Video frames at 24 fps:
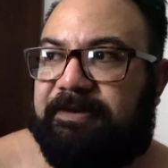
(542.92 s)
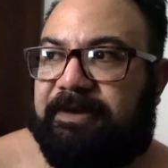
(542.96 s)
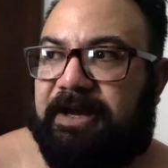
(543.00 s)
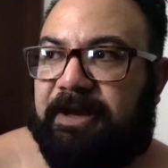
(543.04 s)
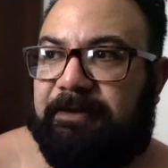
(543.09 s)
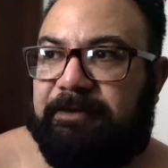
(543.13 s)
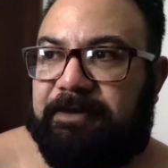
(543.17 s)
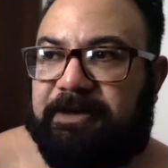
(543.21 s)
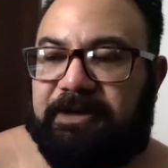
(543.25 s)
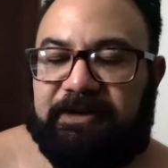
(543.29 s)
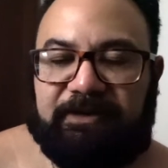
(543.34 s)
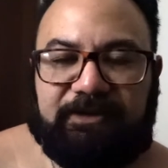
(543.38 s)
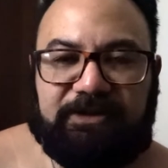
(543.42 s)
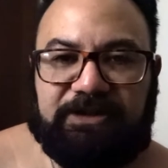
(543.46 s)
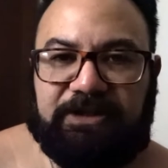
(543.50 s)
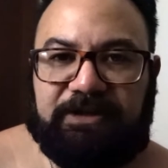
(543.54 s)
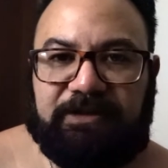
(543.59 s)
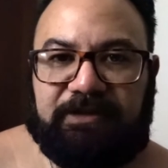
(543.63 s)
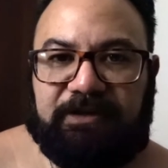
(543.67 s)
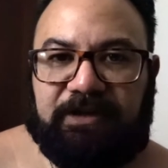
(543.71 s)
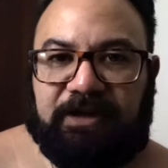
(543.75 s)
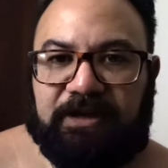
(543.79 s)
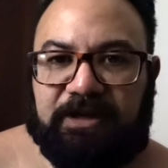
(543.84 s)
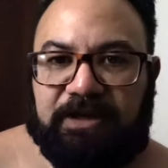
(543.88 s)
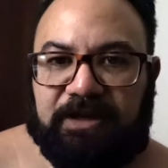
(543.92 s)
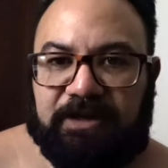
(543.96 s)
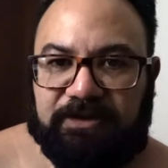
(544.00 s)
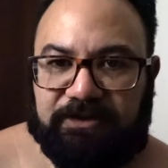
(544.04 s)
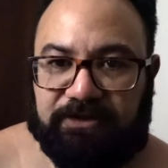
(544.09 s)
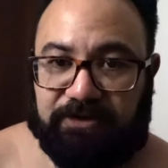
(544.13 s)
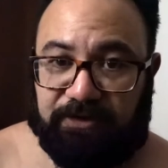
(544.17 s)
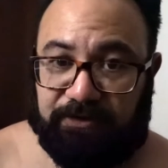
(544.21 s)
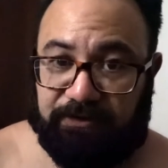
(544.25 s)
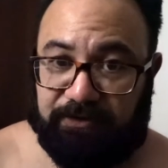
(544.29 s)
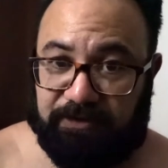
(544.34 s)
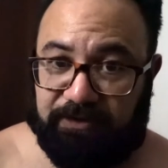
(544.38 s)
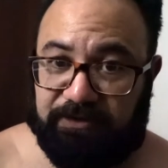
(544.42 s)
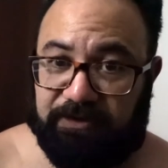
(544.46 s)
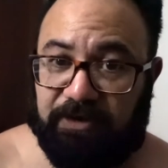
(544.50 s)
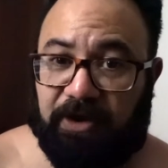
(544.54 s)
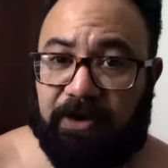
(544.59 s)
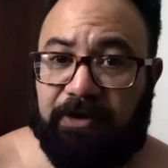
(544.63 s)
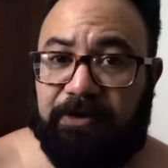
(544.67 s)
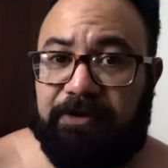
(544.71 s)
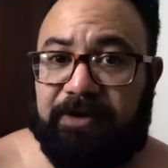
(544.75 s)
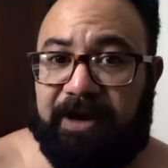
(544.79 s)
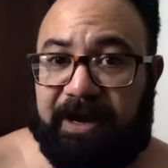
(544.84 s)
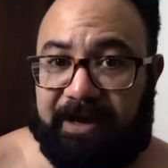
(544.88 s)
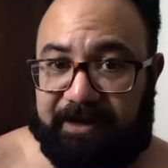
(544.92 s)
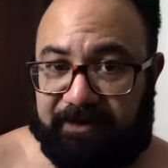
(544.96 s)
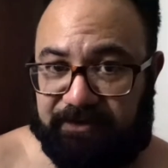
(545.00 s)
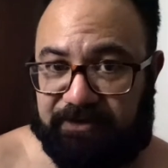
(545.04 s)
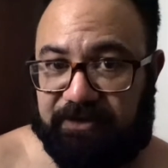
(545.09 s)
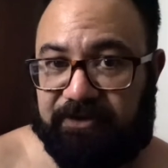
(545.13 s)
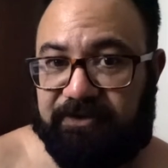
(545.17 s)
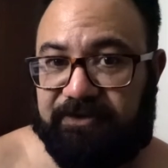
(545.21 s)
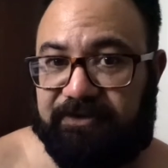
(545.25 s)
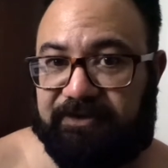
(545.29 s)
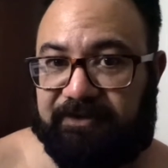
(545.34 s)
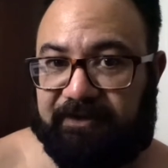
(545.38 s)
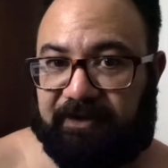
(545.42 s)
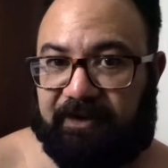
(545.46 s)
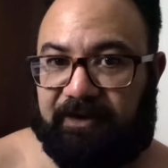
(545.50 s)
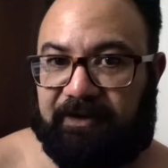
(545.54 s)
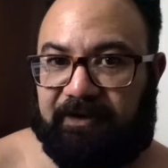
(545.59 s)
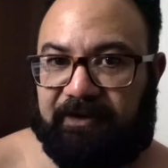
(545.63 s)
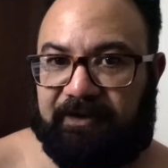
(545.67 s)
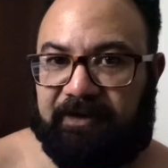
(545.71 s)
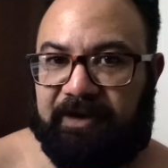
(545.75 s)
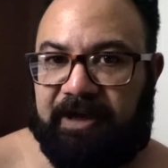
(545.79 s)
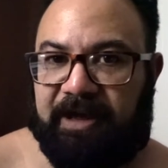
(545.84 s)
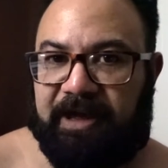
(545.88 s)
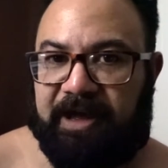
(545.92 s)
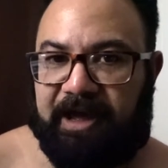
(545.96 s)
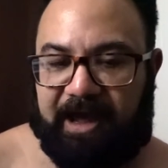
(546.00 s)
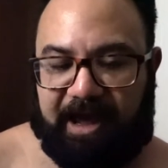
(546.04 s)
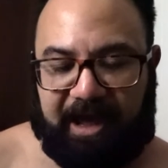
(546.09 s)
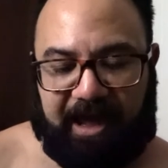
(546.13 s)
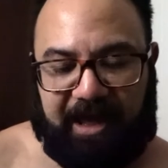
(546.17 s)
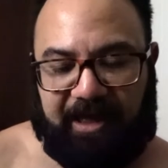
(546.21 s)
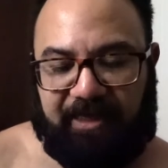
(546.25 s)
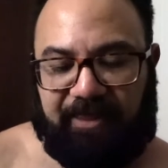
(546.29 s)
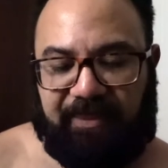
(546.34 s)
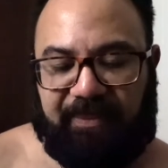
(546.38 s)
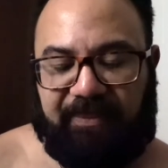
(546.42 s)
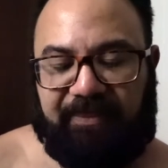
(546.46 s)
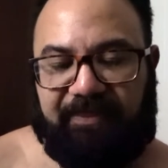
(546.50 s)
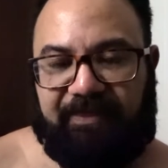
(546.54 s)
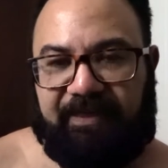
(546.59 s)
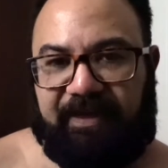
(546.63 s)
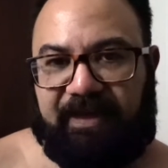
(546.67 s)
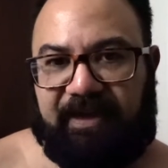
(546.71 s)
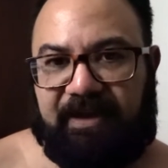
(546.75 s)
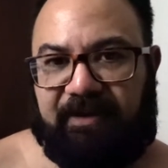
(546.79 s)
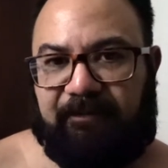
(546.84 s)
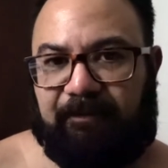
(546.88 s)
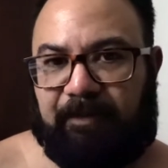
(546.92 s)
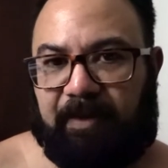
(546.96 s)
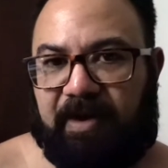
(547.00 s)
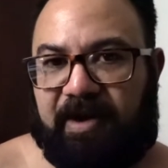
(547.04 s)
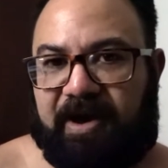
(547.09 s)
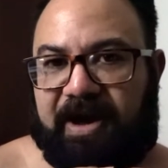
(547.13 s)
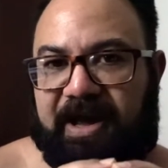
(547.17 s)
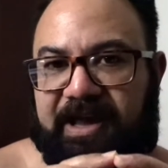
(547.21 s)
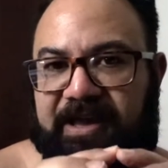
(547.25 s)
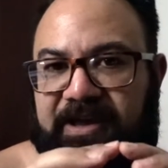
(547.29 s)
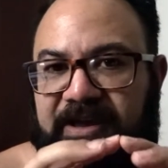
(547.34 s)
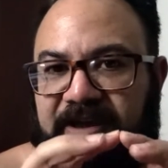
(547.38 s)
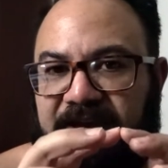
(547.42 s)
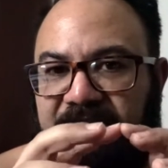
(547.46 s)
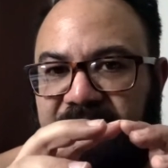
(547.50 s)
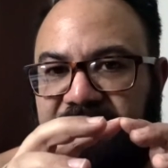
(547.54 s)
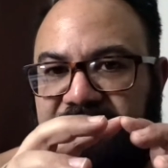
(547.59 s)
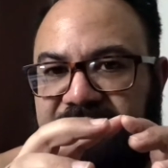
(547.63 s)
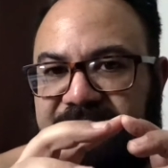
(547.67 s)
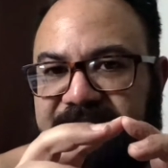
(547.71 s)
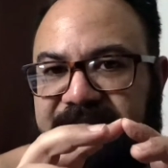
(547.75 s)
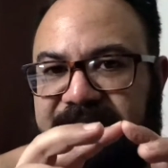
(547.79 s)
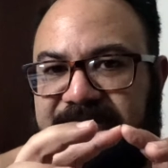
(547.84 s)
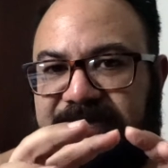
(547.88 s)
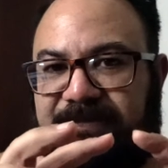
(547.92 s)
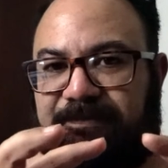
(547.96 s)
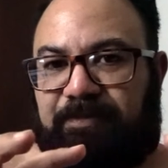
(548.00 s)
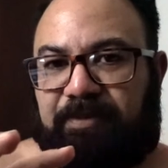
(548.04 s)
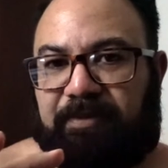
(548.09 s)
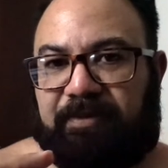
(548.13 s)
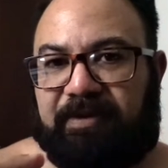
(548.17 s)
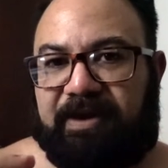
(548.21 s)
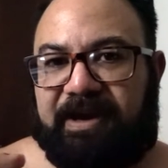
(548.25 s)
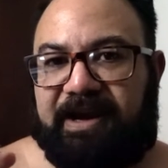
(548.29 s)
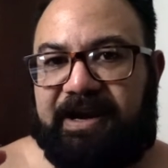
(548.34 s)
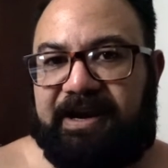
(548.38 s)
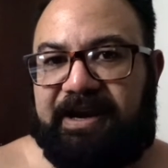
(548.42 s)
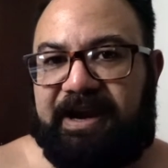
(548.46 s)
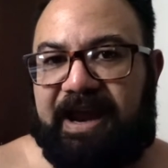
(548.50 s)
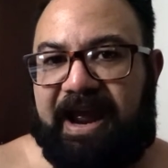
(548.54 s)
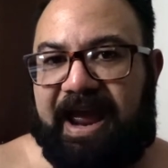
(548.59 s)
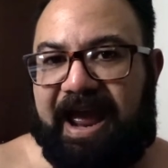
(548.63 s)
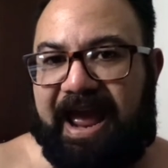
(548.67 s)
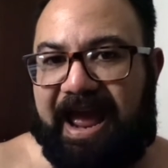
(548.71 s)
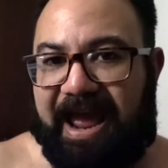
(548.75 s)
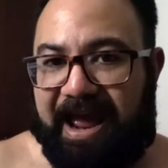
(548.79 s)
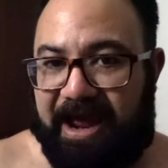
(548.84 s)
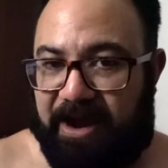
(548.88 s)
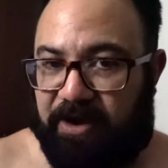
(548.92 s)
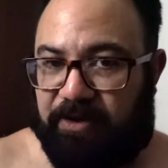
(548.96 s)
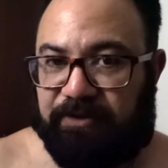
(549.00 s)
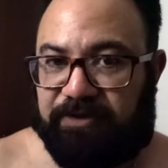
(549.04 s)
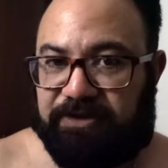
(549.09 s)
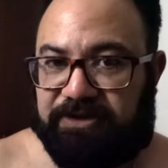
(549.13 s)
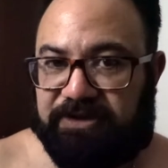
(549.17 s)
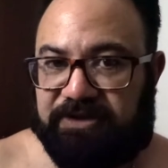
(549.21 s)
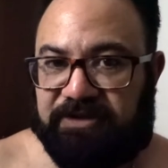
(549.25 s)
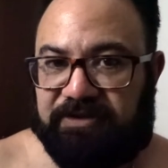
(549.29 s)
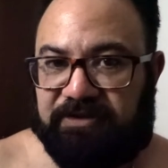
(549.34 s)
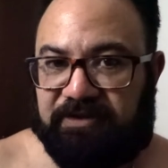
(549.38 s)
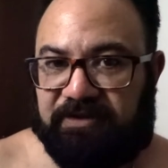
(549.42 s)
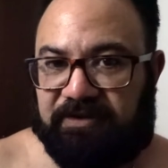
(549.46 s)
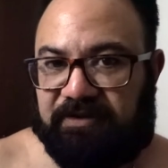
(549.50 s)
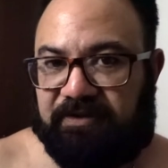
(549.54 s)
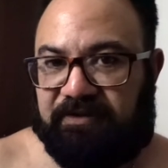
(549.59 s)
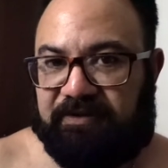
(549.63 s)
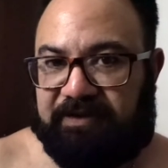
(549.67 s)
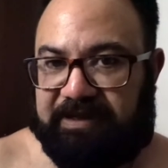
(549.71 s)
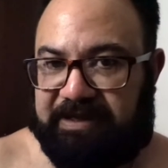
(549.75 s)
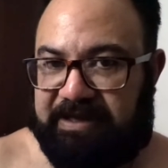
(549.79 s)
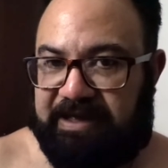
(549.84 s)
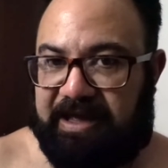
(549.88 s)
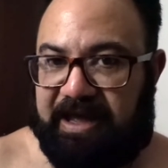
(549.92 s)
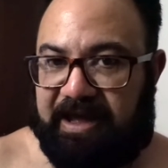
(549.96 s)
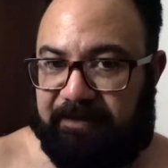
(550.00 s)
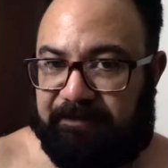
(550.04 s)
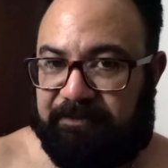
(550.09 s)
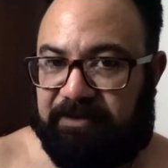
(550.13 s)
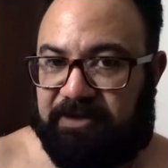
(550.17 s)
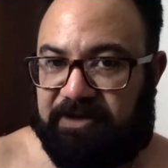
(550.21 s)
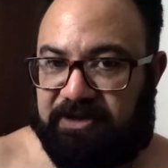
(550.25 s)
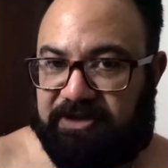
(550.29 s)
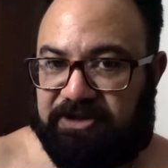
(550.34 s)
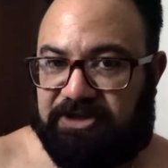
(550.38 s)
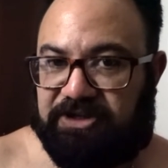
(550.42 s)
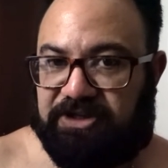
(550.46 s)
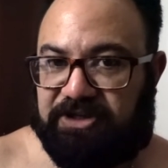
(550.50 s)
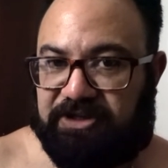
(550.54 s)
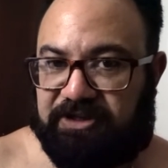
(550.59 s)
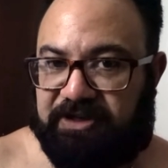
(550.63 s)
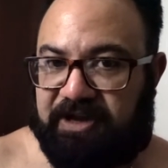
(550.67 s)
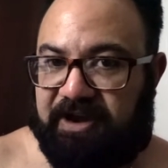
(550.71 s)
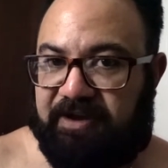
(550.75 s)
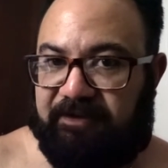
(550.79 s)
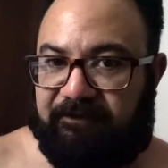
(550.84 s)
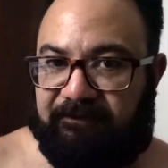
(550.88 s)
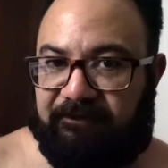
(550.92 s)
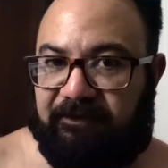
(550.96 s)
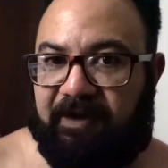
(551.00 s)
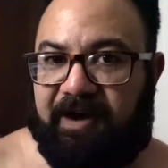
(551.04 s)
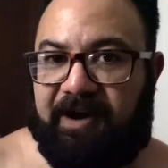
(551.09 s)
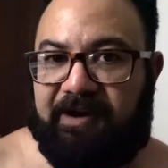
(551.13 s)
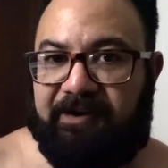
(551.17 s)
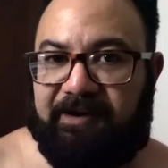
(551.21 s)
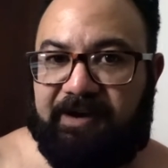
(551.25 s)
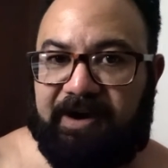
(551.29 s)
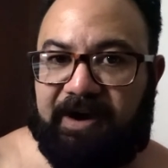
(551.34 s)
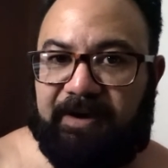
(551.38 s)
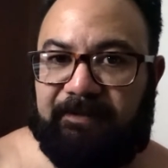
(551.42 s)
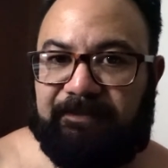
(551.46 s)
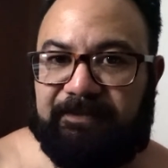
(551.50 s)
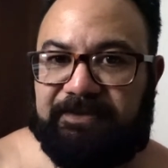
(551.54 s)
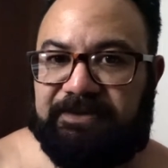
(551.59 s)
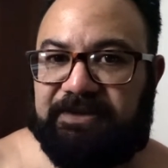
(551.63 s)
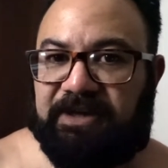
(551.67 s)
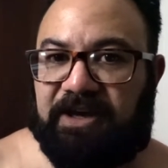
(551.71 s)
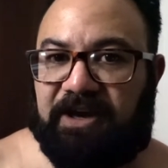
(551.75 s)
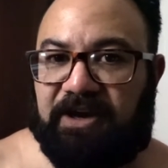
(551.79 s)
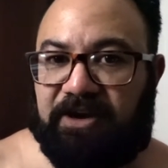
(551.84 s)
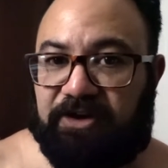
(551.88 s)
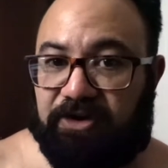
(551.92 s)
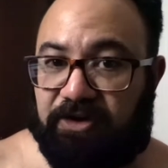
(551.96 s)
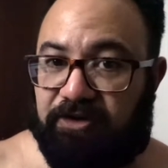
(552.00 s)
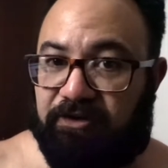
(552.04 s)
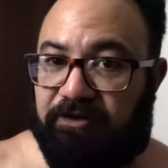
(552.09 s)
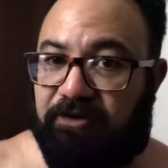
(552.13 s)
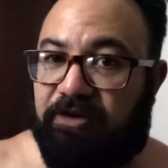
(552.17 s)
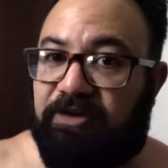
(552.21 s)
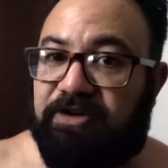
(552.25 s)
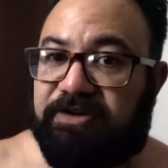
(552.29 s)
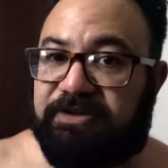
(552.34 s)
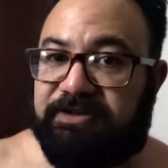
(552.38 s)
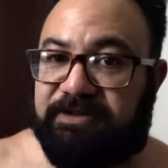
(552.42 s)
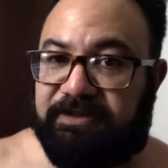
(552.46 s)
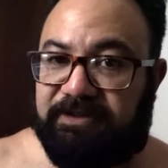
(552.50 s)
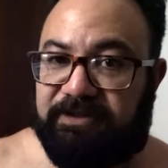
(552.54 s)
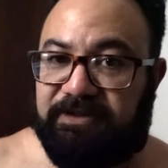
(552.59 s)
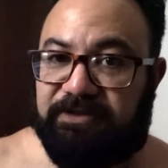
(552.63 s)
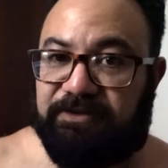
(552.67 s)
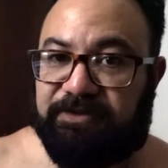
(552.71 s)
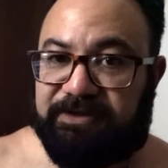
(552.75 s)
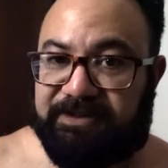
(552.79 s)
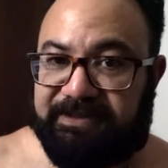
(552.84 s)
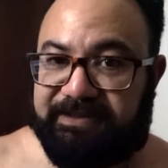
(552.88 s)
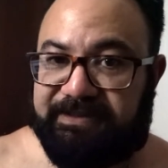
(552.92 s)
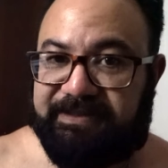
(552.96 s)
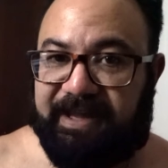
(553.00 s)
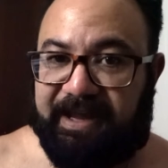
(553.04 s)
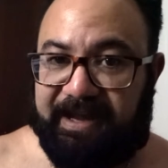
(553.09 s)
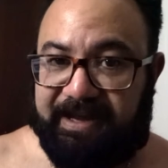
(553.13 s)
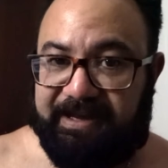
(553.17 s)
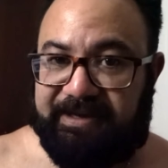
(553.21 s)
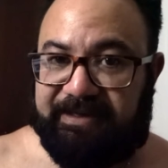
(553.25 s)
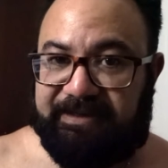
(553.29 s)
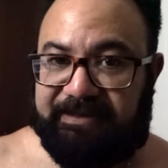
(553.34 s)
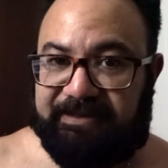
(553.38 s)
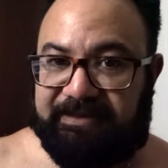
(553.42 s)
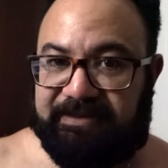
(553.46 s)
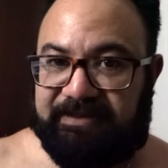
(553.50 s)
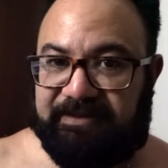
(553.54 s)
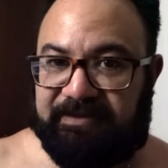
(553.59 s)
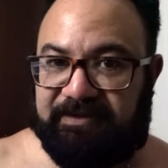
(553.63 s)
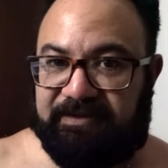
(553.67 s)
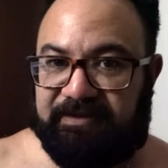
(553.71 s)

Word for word: and ammunition to go and do so and thereby spread out the ammunition and firearms across your state